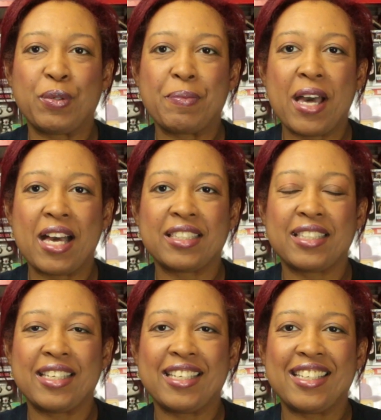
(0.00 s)
to
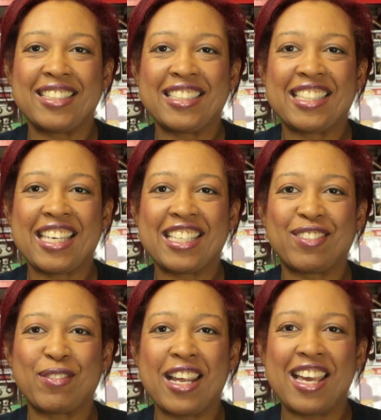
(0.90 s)
unboxings.
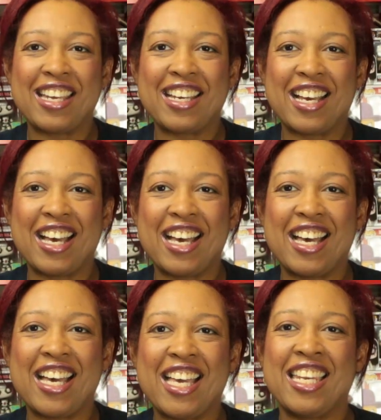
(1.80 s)
Guess what I
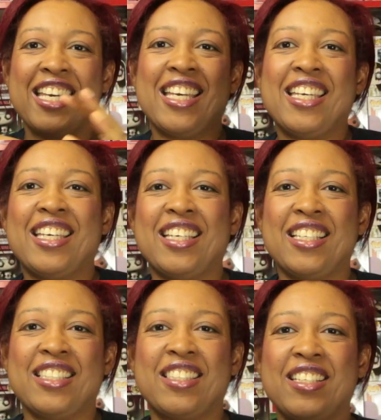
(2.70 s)
got? It
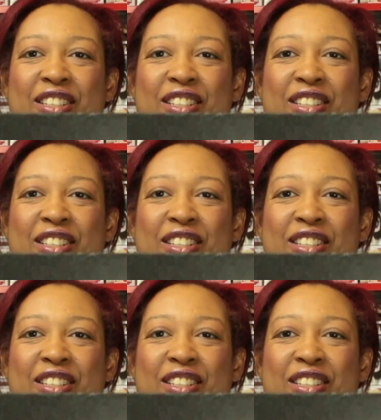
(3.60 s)
is the